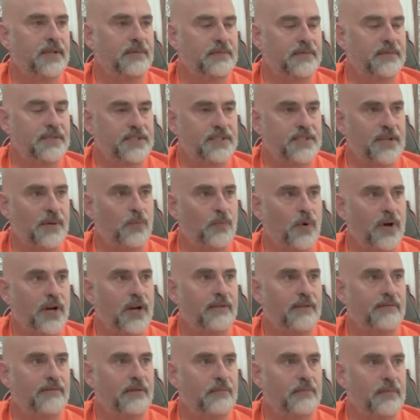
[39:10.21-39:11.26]
somewhat
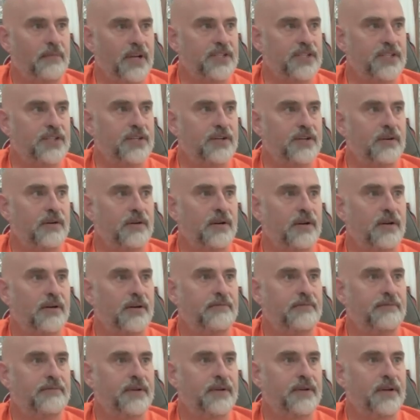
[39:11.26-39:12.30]
of a mixture
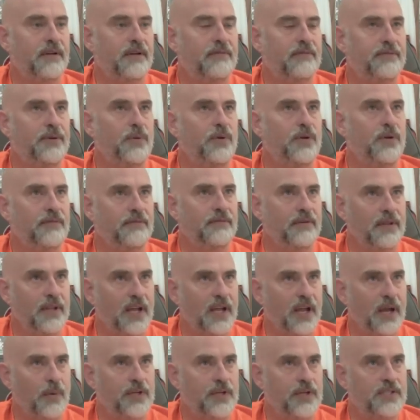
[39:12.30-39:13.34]
of a few different
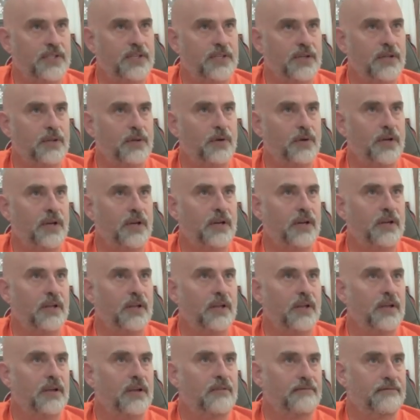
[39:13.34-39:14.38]
languages, including
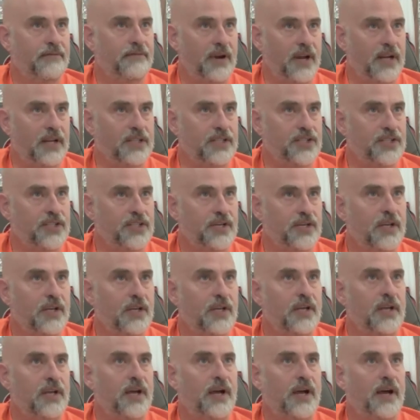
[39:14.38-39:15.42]
French,
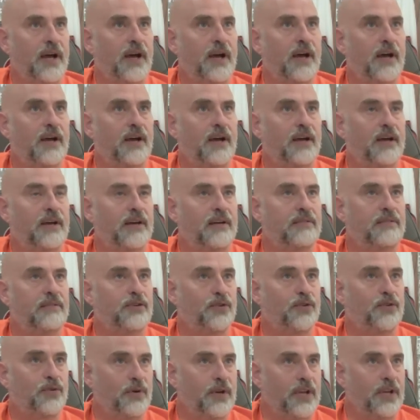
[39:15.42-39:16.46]

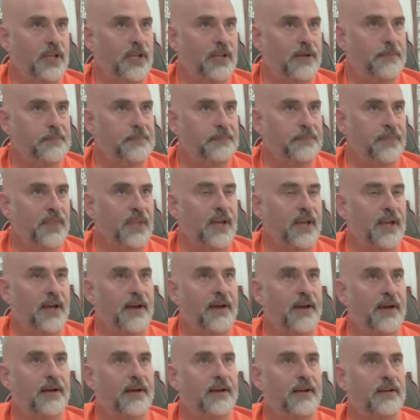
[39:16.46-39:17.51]
Cree,
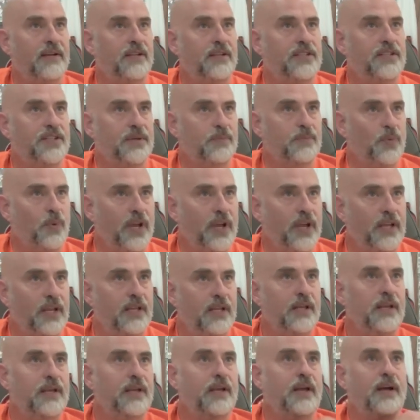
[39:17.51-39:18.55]
Ojibwe.
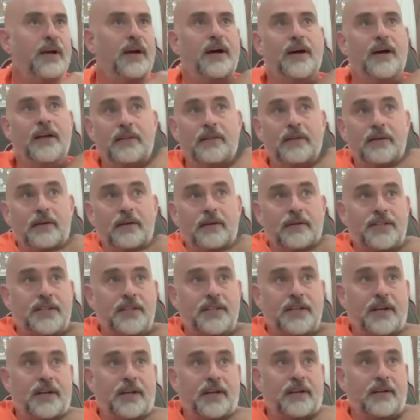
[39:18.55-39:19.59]

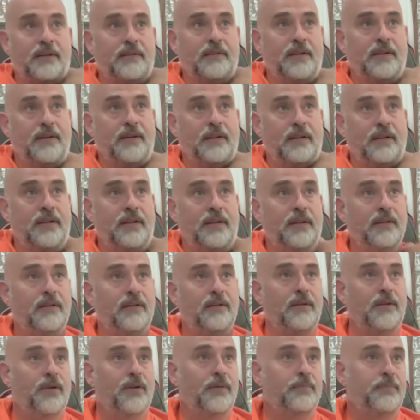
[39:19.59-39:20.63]
It
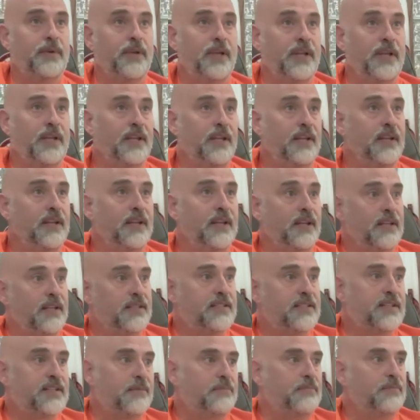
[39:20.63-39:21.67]
could be in
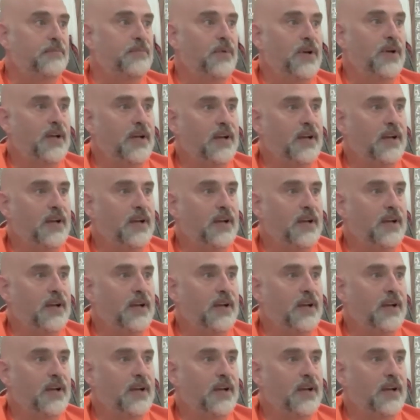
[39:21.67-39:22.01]
some